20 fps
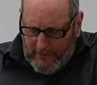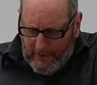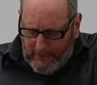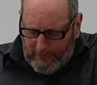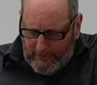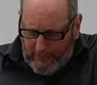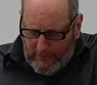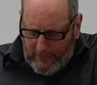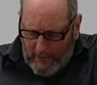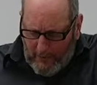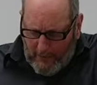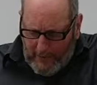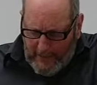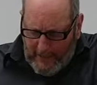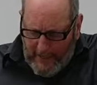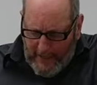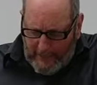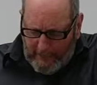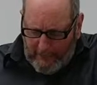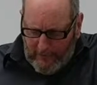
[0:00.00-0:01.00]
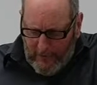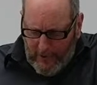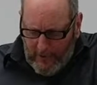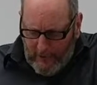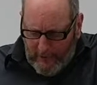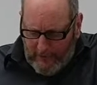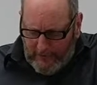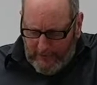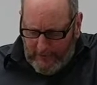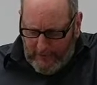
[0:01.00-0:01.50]
of those who were with us
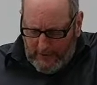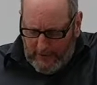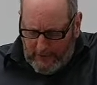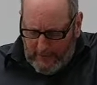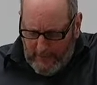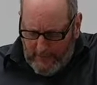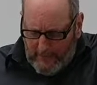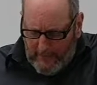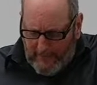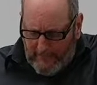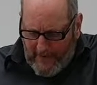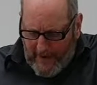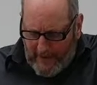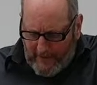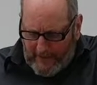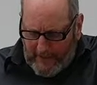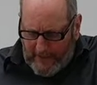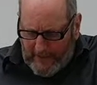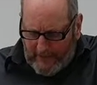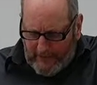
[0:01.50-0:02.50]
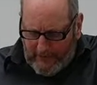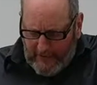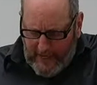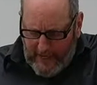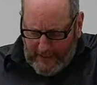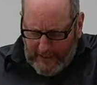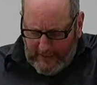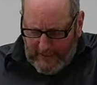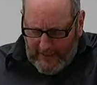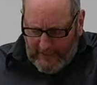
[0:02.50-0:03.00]
went to the tomb and found it
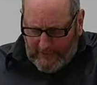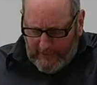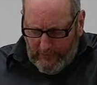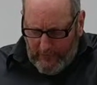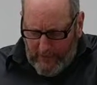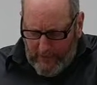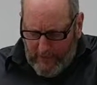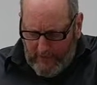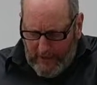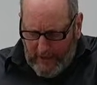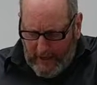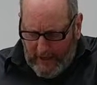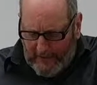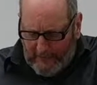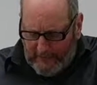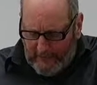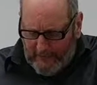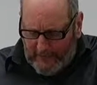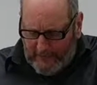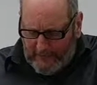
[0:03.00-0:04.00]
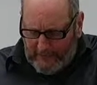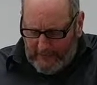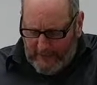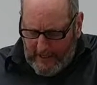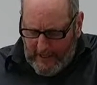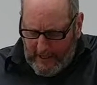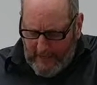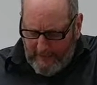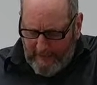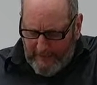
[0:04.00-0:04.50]
exactly as the woman also had
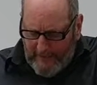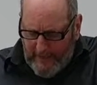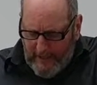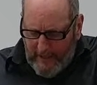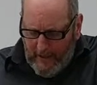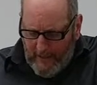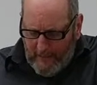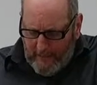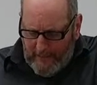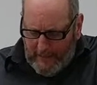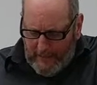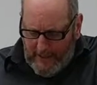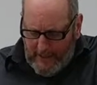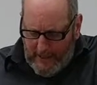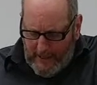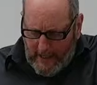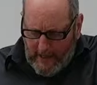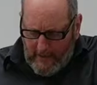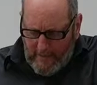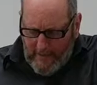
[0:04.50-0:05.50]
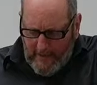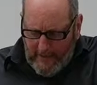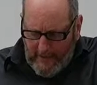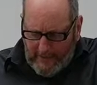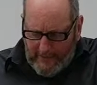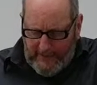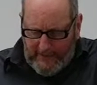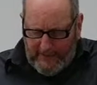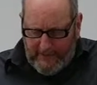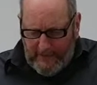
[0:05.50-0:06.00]
said, but him
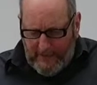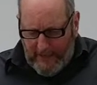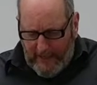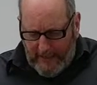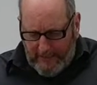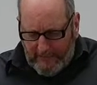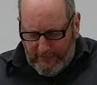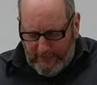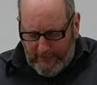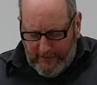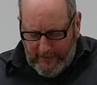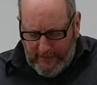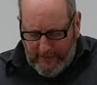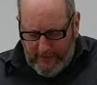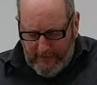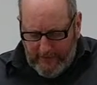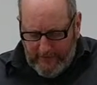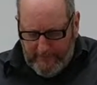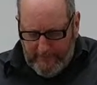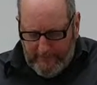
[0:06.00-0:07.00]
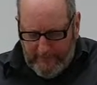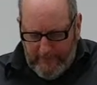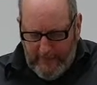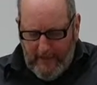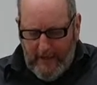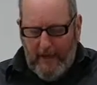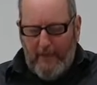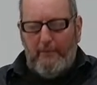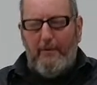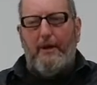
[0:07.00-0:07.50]
they did not see.
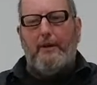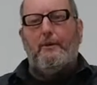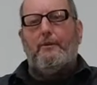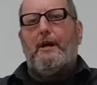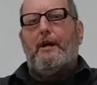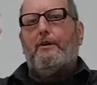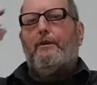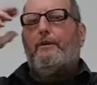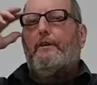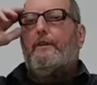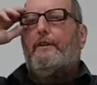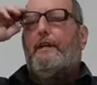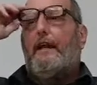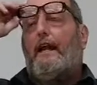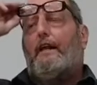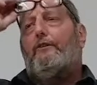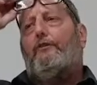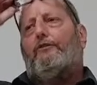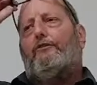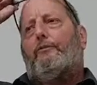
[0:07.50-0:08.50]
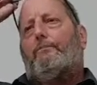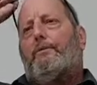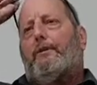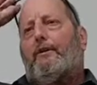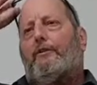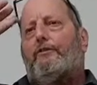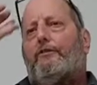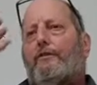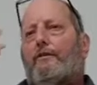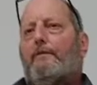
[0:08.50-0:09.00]
By the way, who did the angels
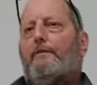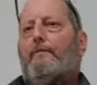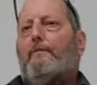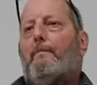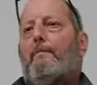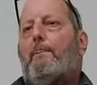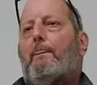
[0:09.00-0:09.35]
appear to?